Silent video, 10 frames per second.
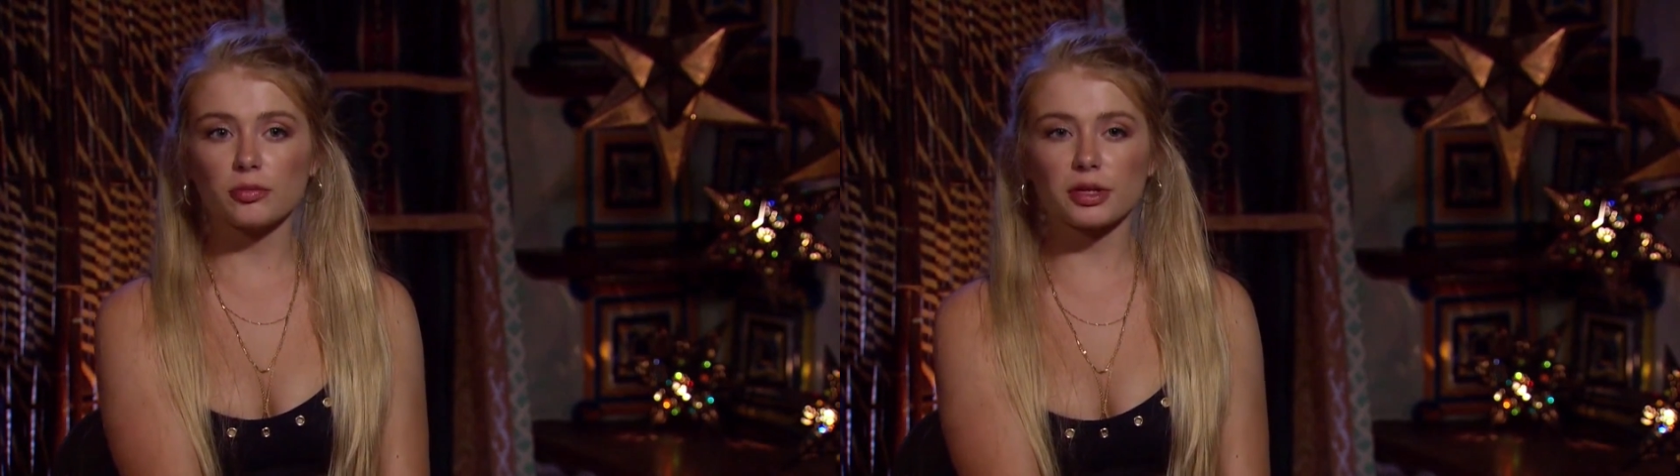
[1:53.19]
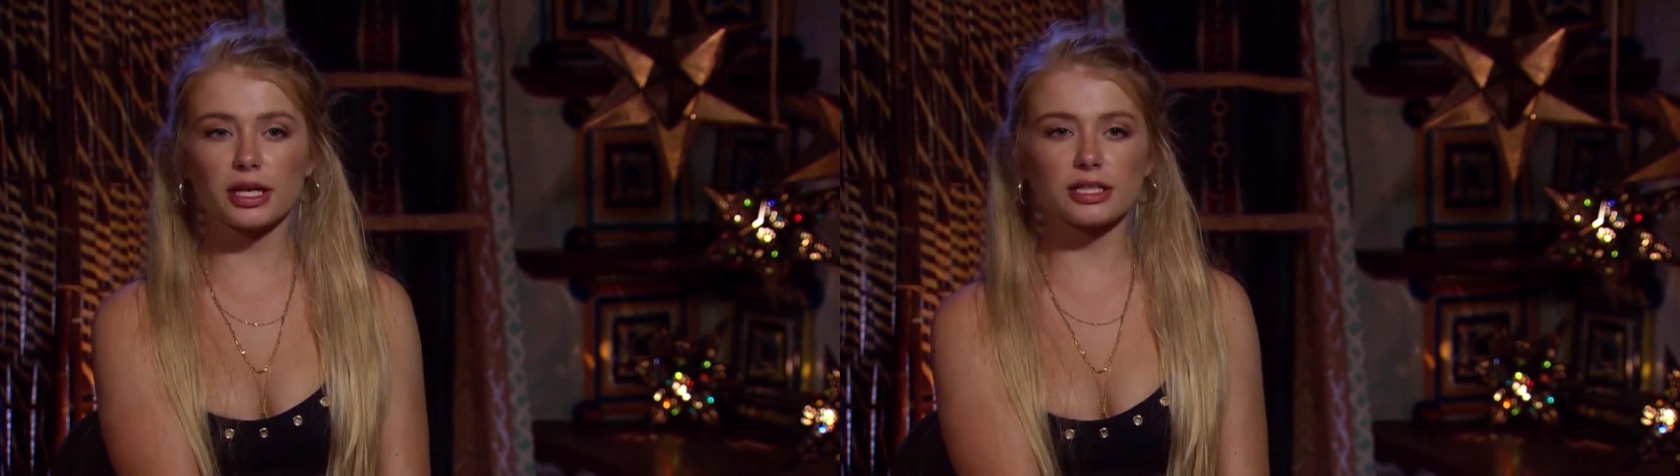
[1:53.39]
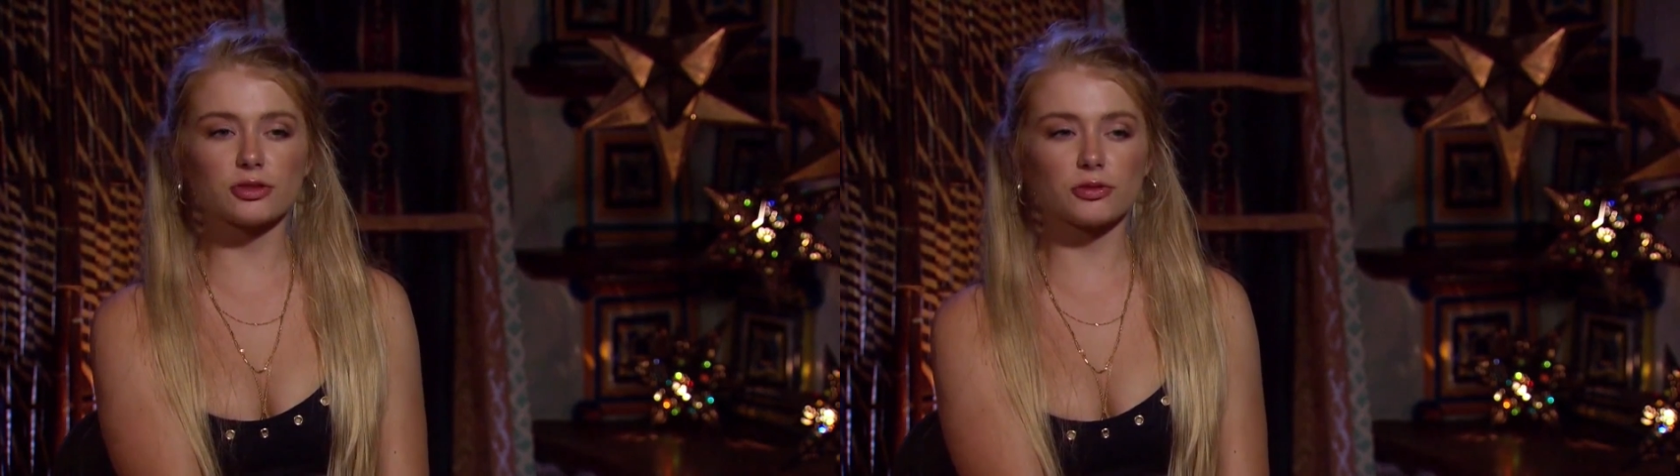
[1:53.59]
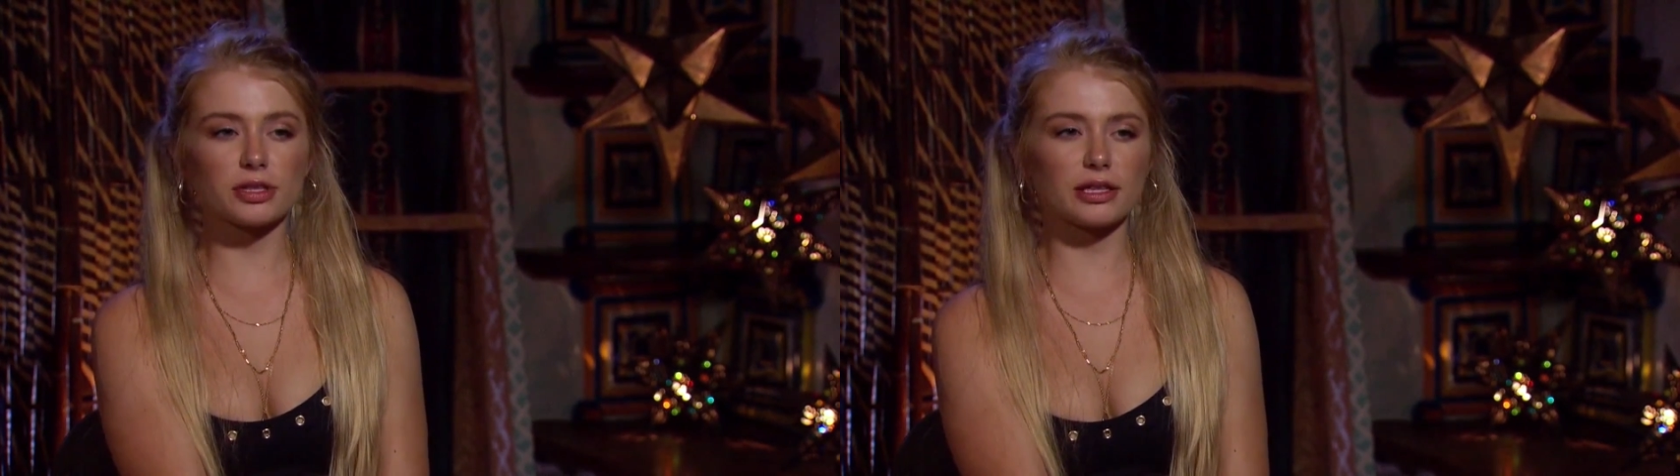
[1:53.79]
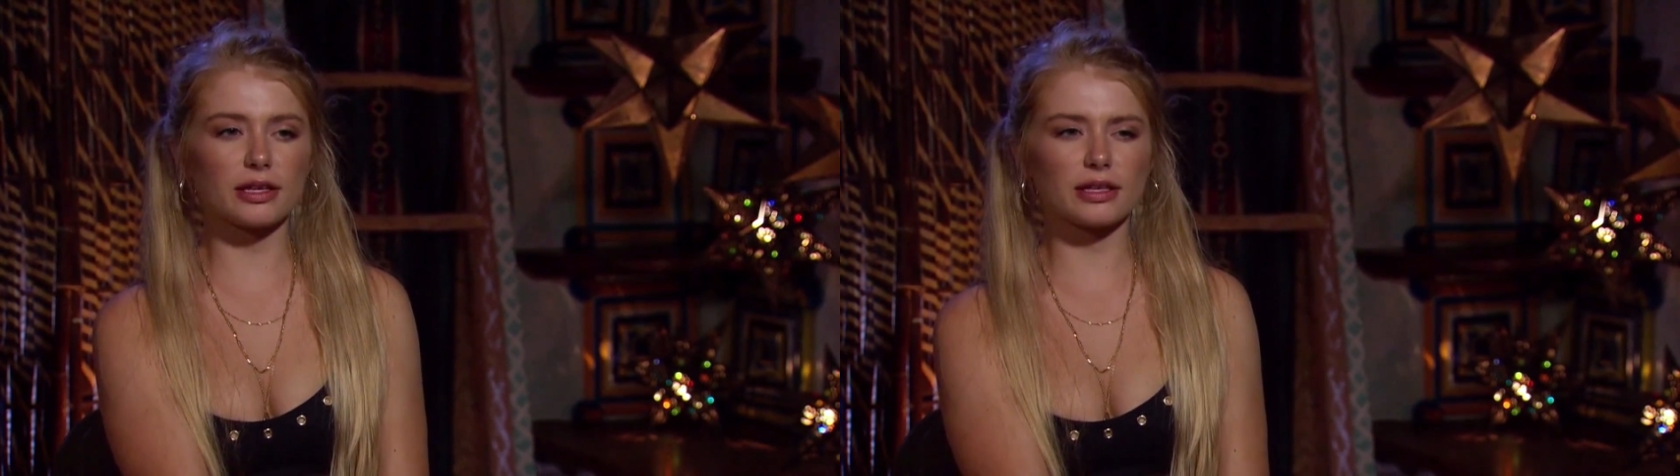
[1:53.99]
But I don't
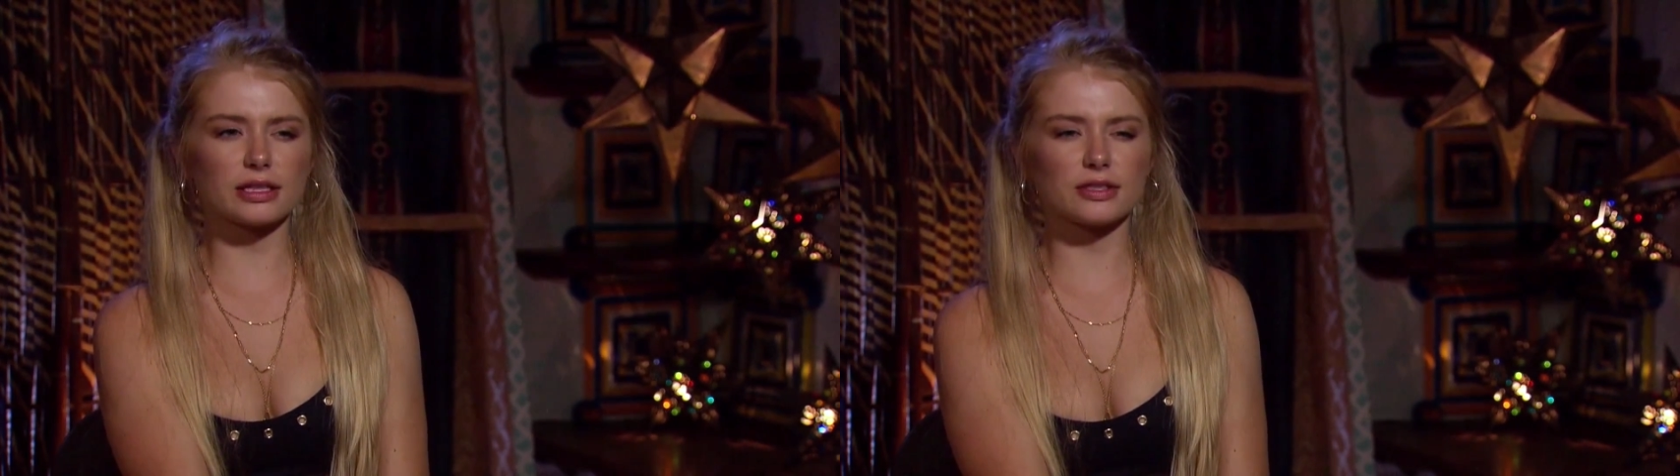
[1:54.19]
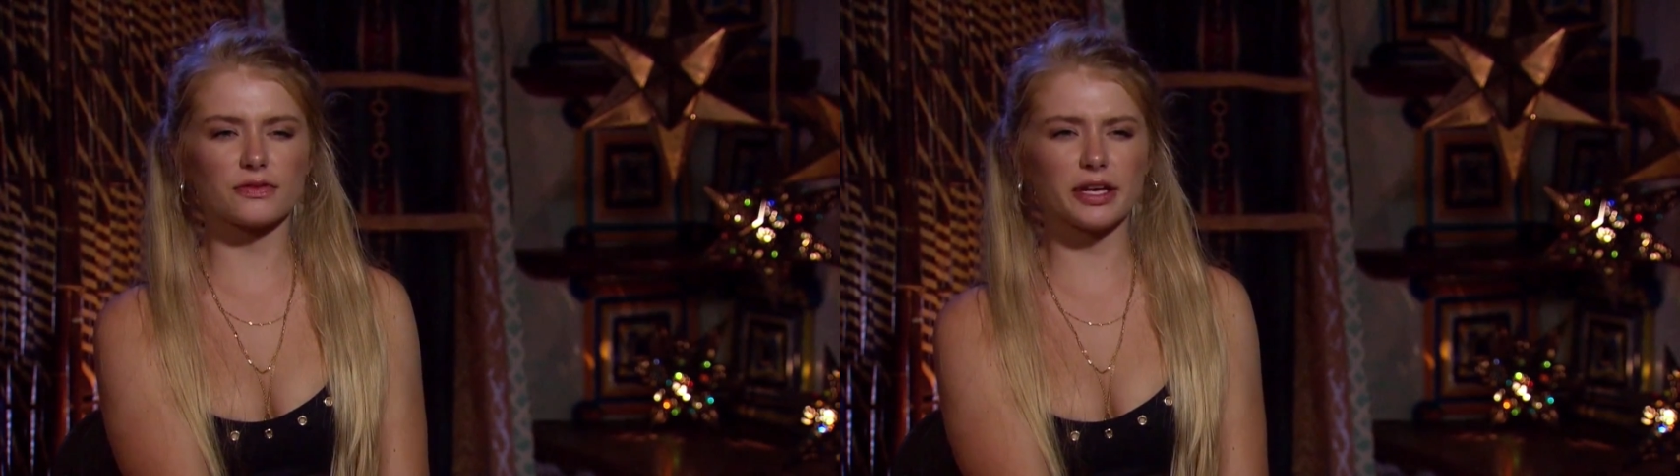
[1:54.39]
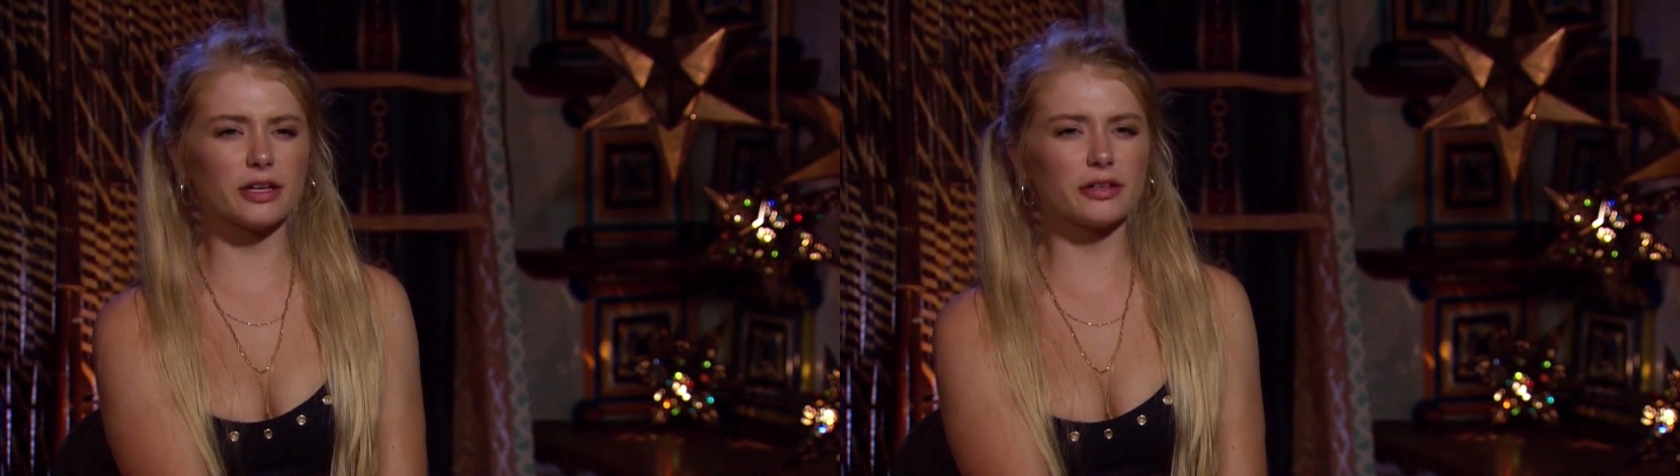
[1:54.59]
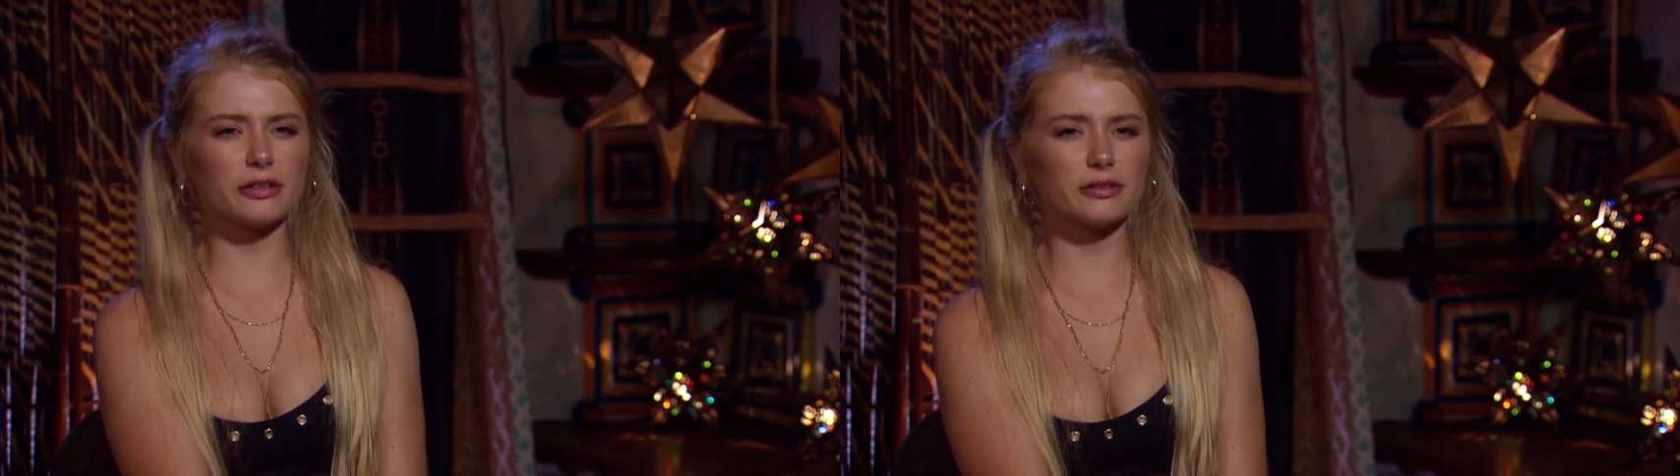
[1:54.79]
think that that's fair.